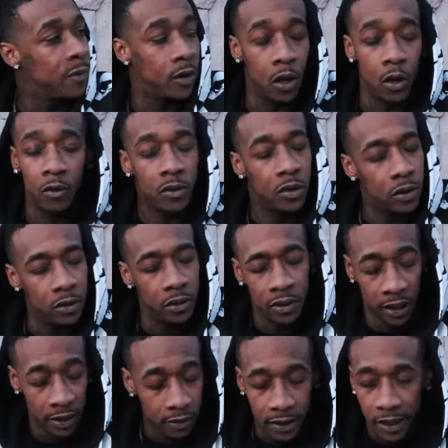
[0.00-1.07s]
Don't
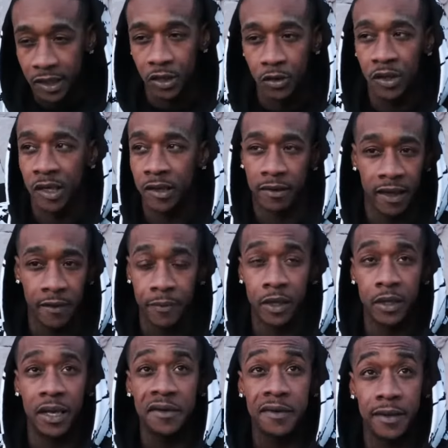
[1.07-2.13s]
think that you just
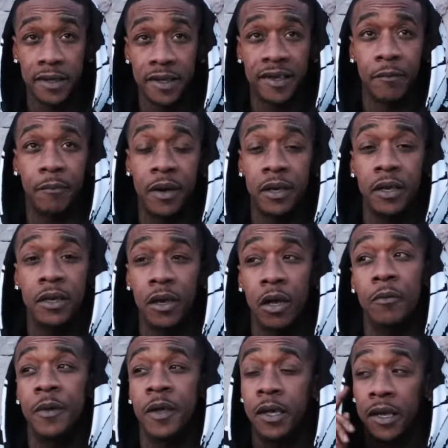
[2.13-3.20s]
giving the next nigga some money.
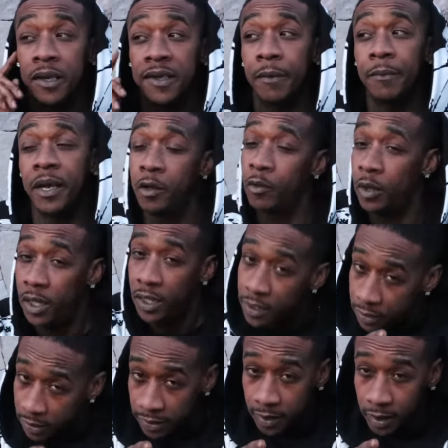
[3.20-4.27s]
No, because somebody want to
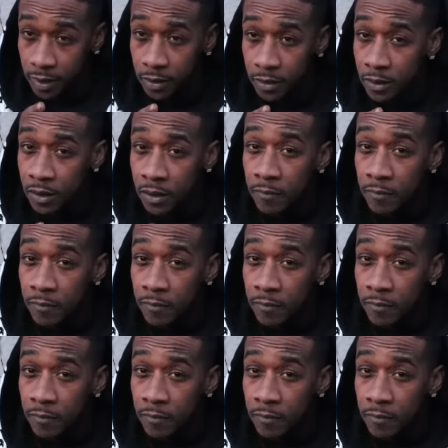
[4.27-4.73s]
hear that shit.